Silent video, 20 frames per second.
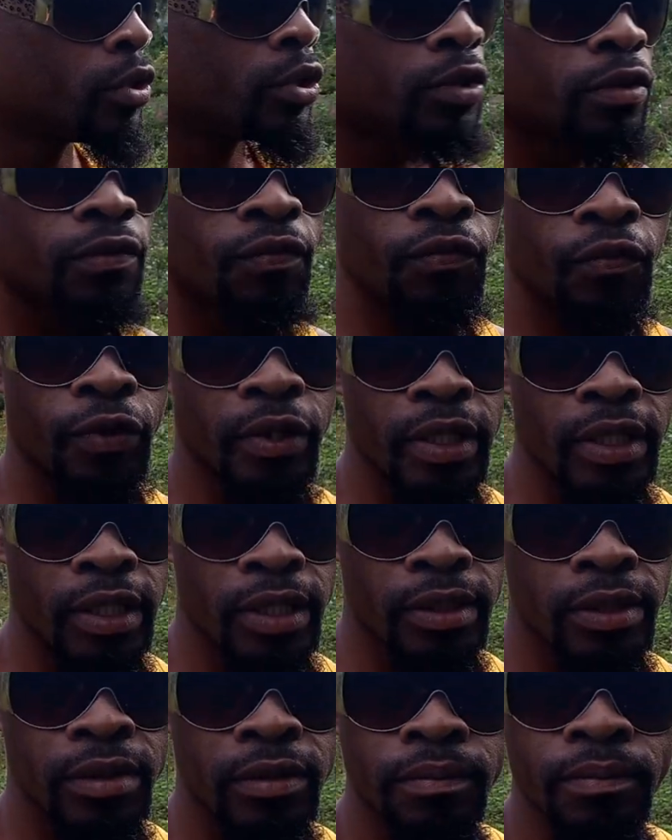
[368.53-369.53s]
4
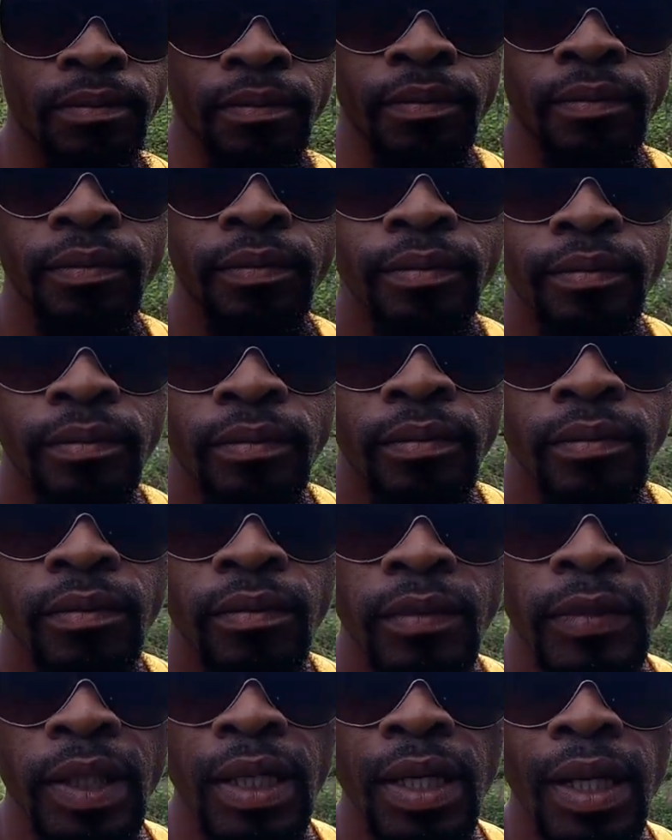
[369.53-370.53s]
days.
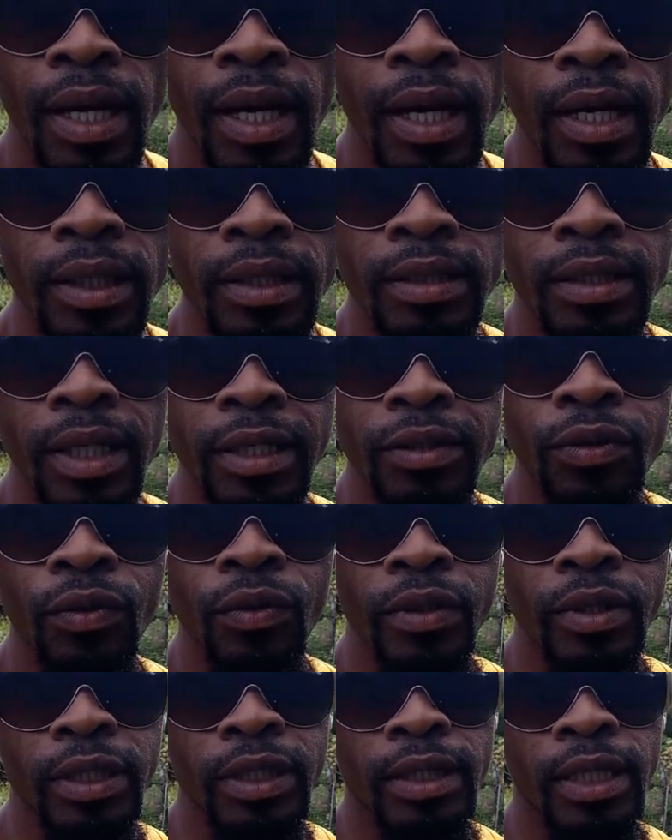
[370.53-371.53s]
And not
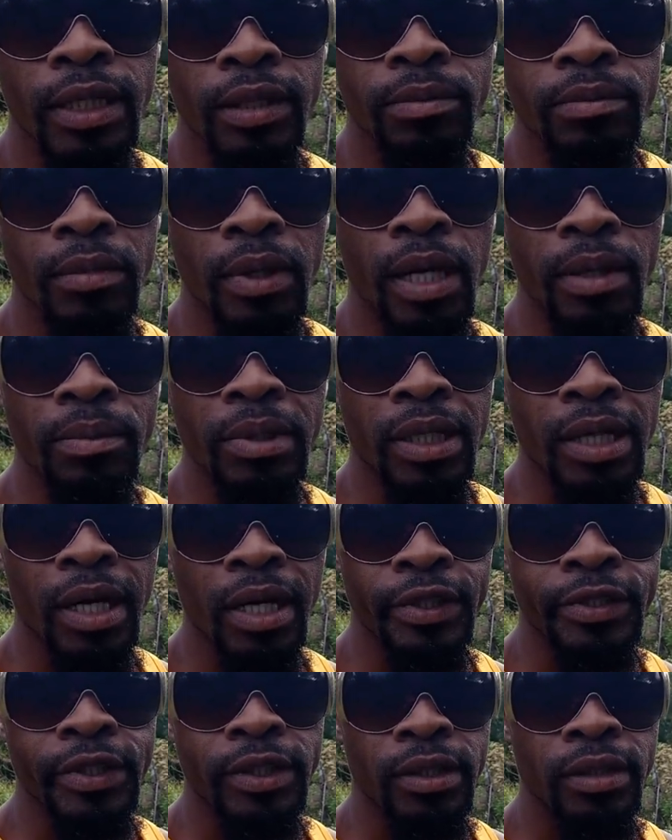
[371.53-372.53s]
only that, and
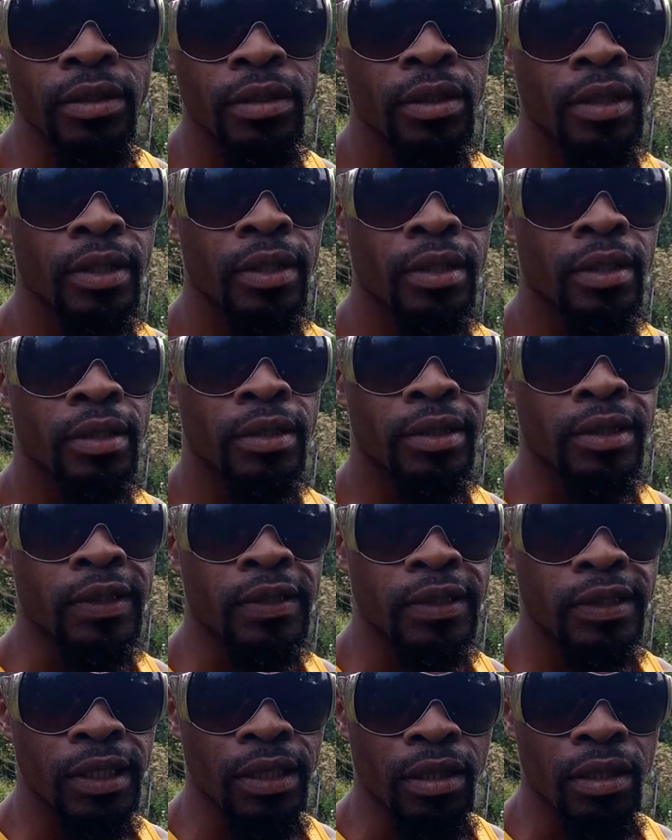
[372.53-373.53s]
because she's
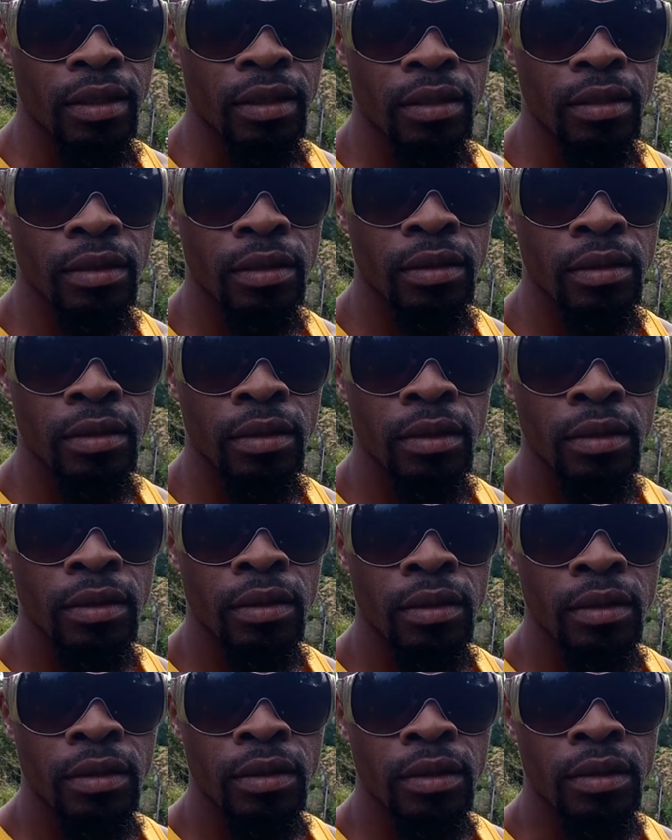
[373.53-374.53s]
sick,
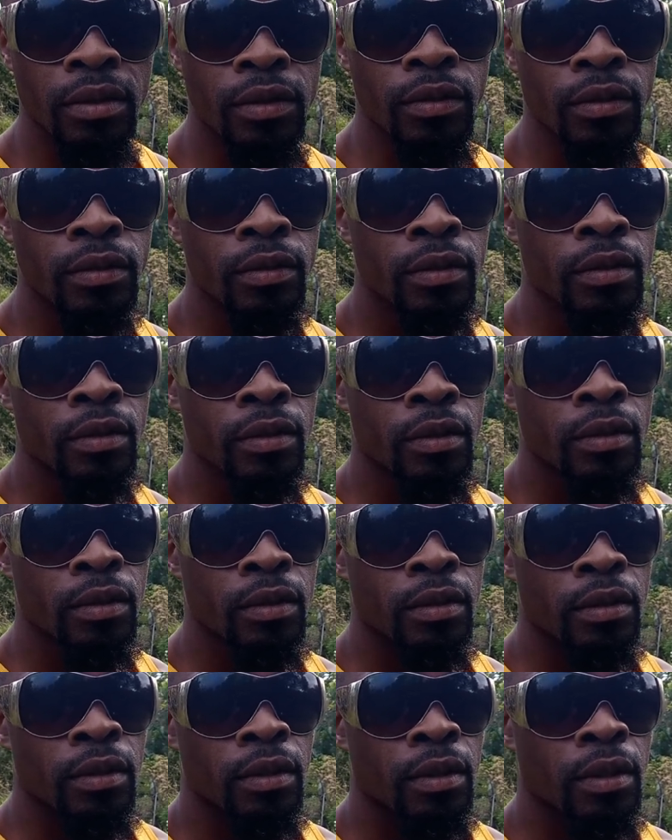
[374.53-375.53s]
you know.
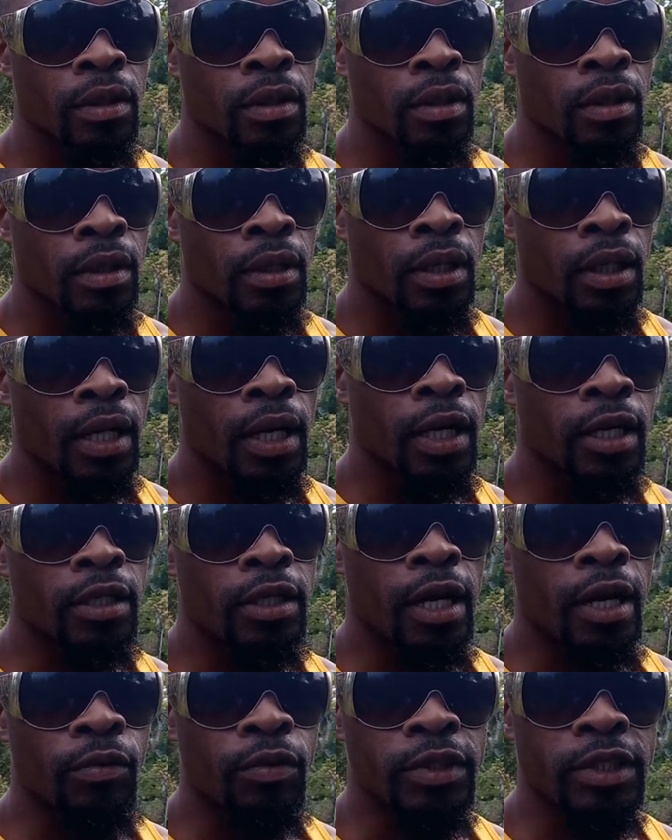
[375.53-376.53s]
And
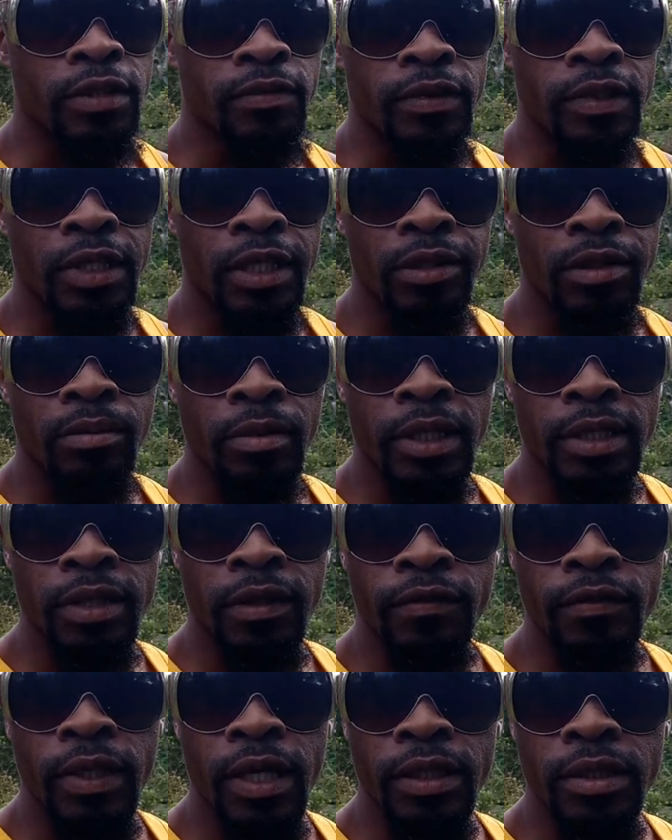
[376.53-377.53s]
I was even saying to
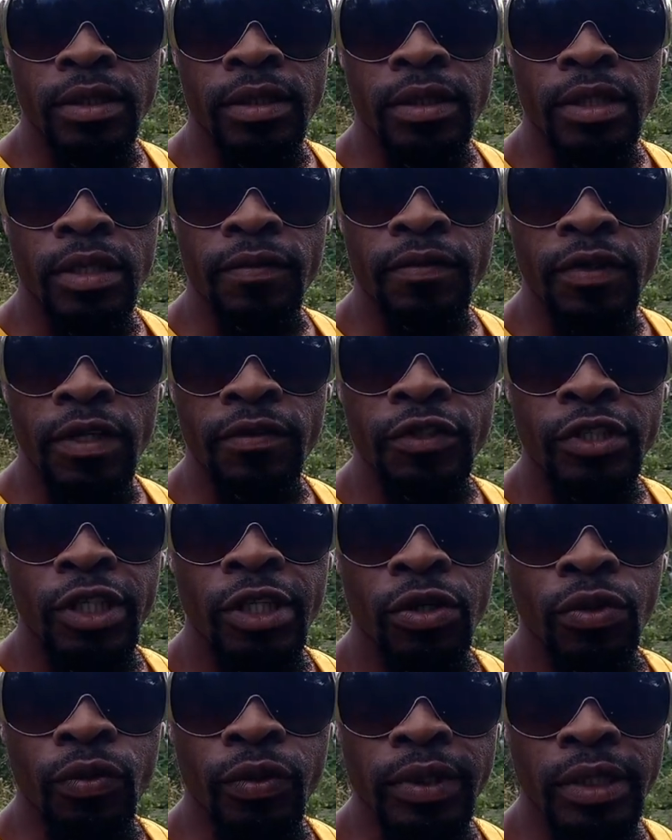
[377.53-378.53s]
myself that even if she
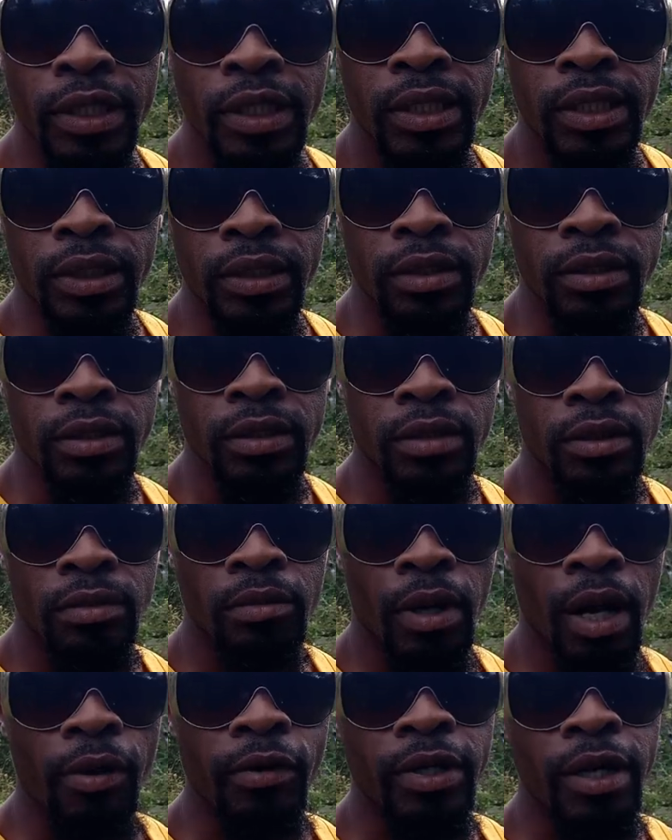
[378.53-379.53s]
lose the kids,
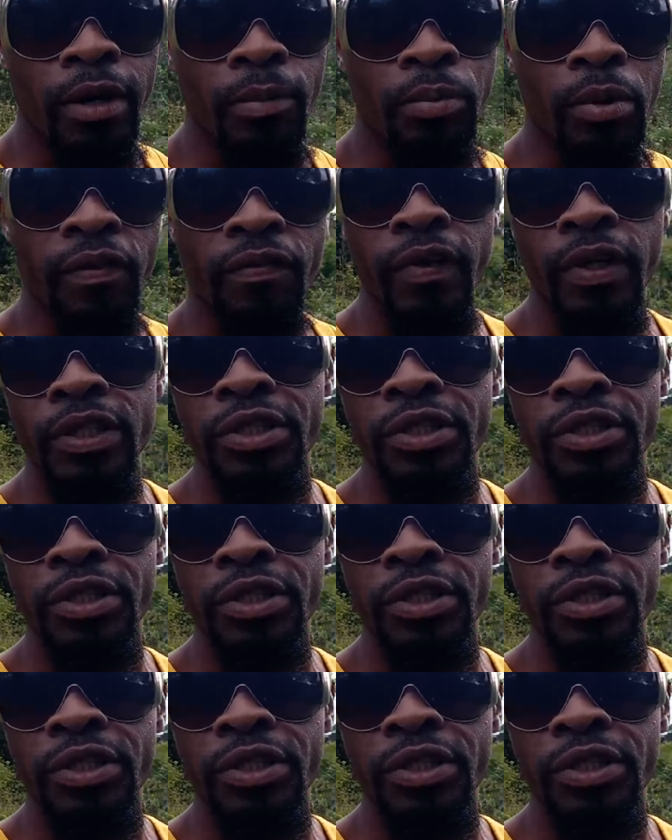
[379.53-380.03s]
I would have prefer